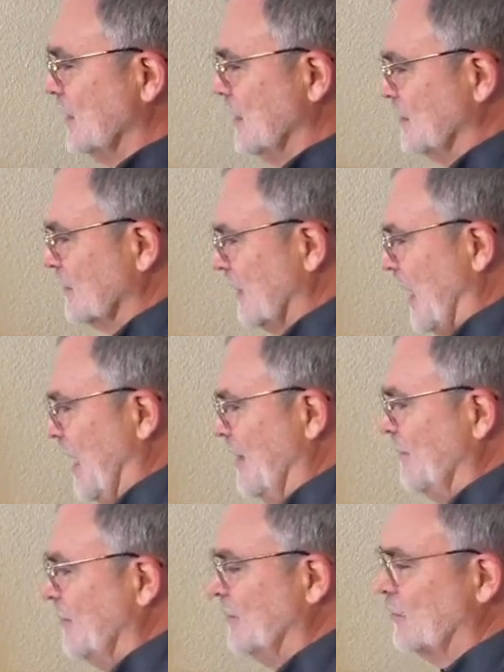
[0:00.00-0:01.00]
It's
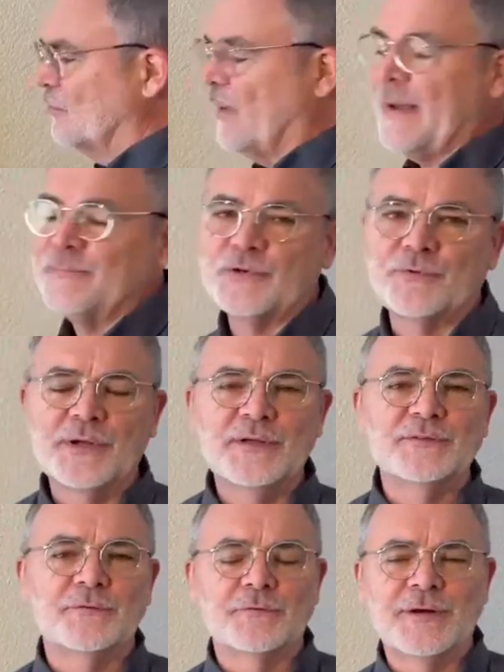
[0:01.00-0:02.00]
canvas wrapped
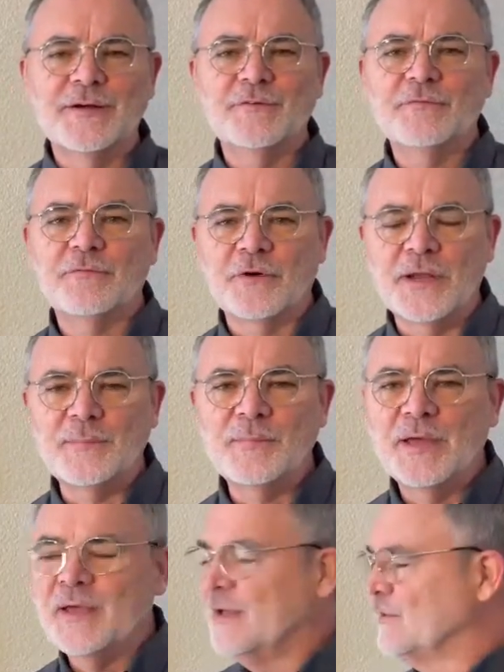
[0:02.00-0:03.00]
around a round
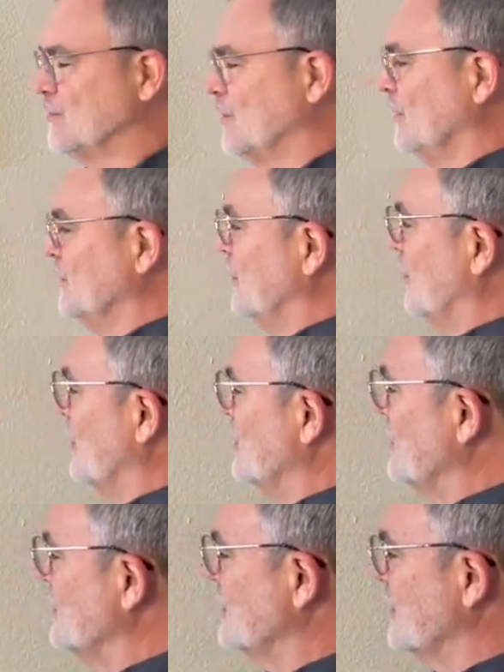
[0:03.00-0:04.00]
frame. Just
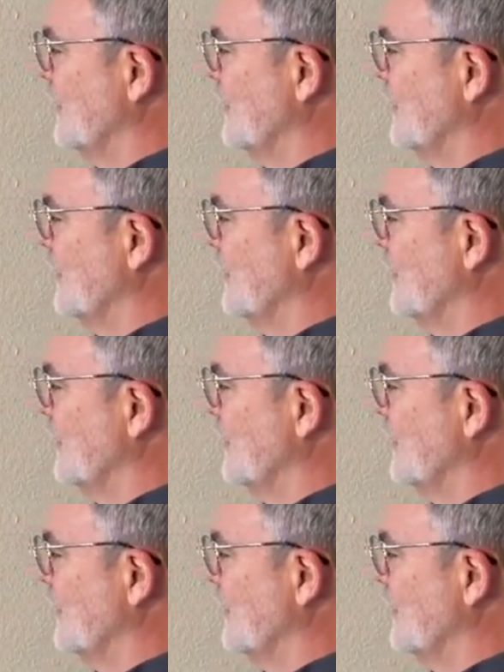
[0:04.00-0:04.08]
gorgeous.